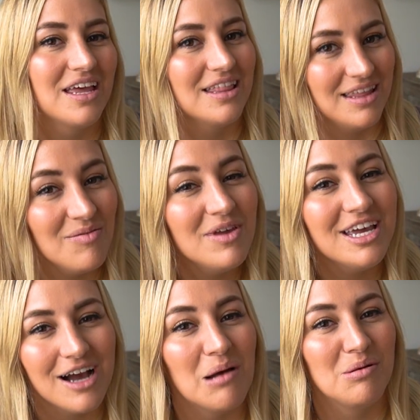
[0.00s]
leave me
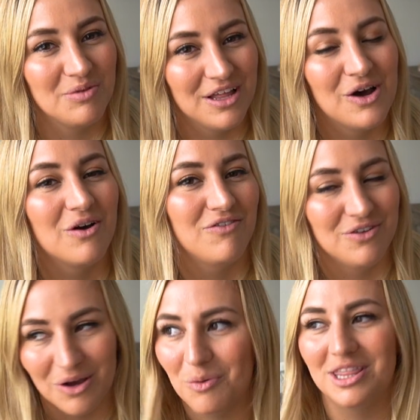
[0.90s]
a comment below if you
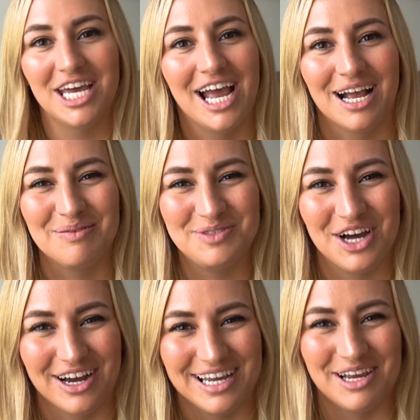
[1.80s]
know what the heck I'm
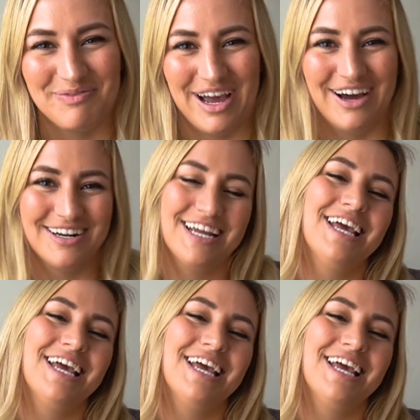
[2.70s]
talking about.